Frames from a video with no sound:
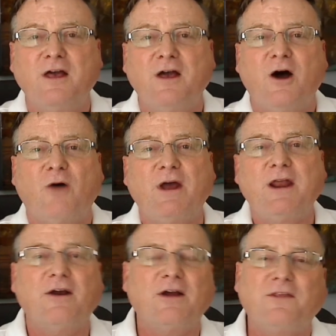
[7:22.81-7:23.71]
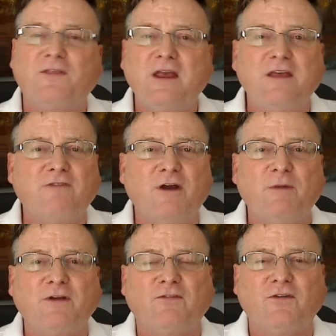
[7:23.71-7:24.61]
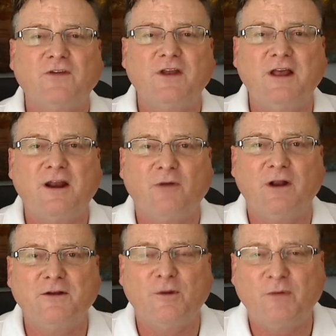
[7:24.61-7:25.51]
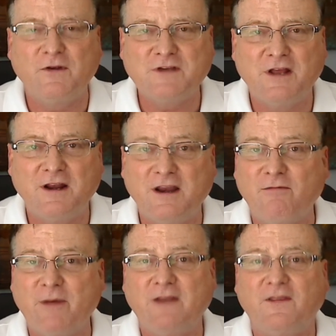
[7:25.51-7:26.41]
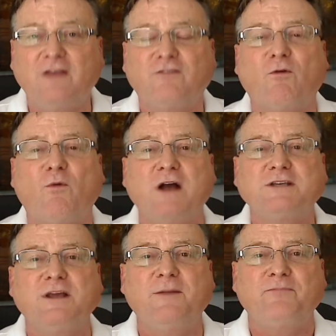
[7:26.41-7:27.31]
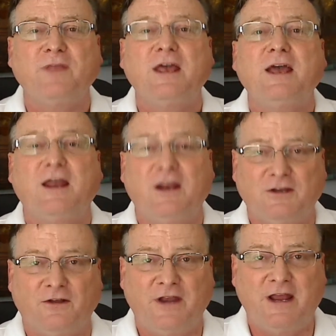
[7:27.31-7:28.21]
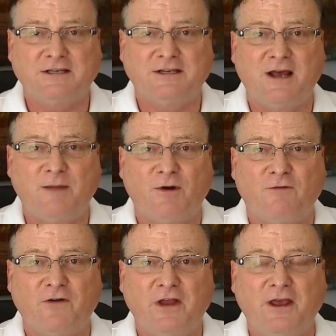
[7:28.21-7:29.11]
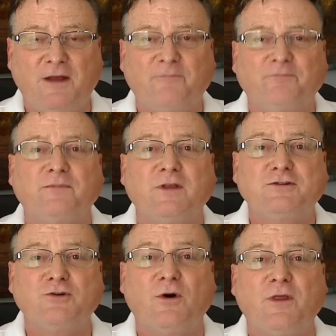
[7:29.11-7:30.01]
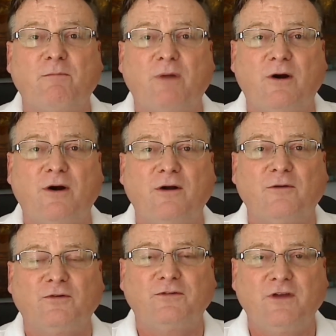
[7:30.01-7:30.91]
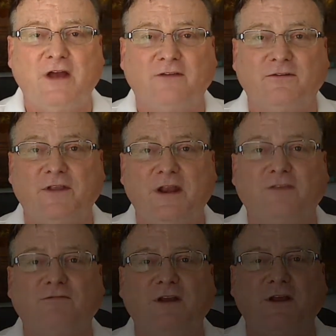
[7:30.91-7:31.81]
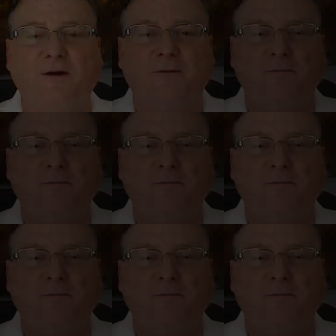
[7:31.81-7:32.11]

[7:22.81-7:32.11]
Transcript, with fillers: All right, Erica, thank you very much for sending it. I really do appreciate it. And everybody, thanks for watching. And until the next time, don't forget, enjoy the burn. We'll see you guys on the next video.